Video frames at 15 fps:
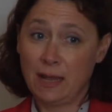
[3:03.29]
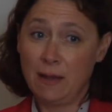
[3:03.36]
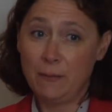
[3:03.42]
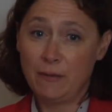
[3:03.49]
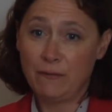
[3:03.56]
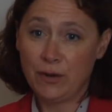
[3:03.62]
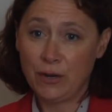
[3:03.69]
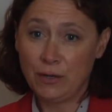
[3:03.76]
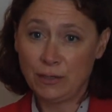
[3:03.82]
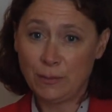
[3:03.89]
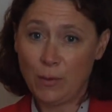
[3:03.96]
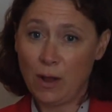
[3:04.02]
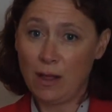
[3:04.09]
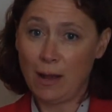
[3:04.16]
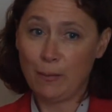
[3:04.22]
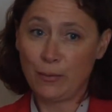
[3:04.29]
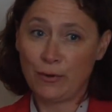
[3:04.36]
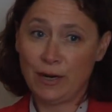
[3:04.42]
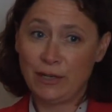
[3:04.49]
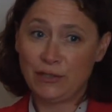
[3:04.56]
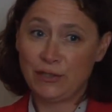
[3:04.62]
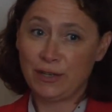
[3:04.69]
I'm a very small
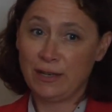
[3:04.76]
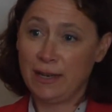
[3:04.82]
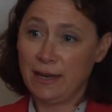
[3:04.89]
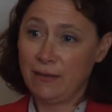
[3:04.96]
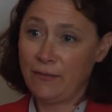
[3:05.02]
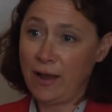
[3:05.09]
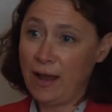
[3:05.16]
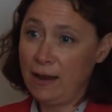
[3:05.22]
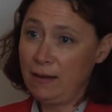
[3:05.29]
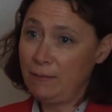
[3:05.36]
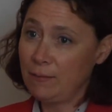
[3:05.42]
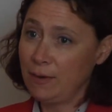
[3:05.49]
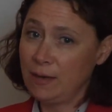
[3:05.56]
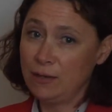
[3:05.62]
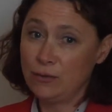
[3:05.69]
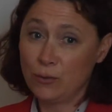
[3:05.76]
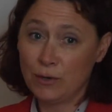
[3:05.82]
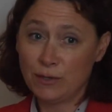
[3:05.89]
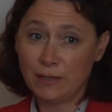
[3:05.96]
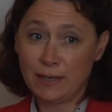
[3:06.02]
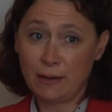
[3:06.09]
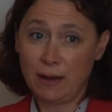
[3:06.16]
operation, and if I
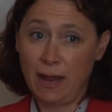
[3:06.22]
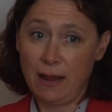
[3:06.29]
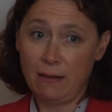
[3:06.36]
endorsed